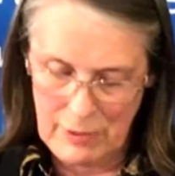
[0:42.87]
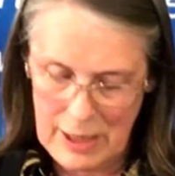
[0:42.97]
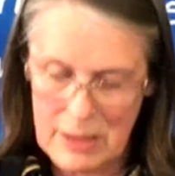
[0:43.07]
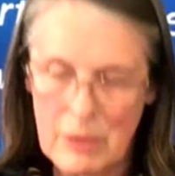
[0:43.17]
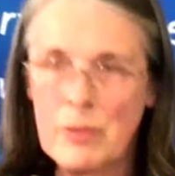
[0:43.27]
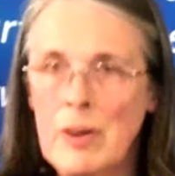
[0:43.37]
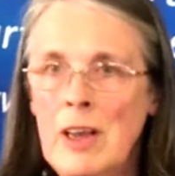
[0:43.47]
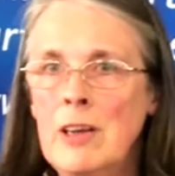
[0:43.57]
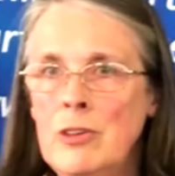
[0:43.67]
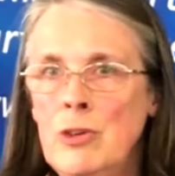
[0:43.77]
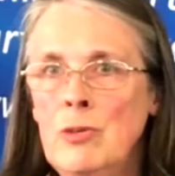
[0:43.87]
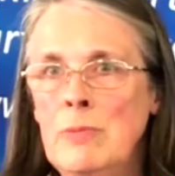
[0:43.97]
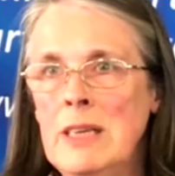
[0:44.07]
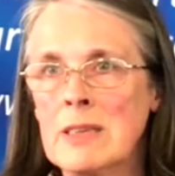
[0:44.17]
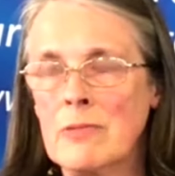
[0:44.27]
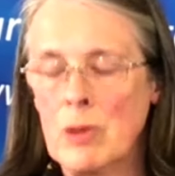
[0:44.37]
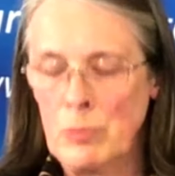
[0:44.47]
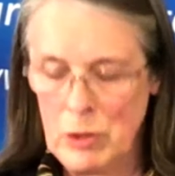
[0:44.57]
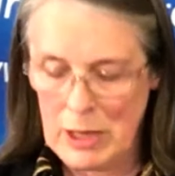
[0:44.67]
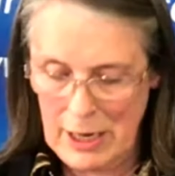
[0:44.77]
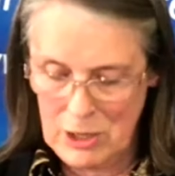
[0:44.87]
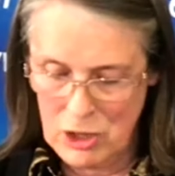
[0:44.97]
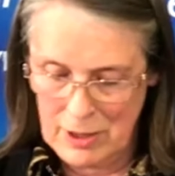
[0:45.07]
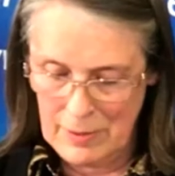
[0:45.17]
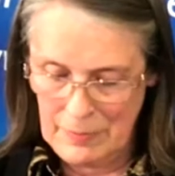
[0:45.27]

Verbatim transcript: face of new means of communication.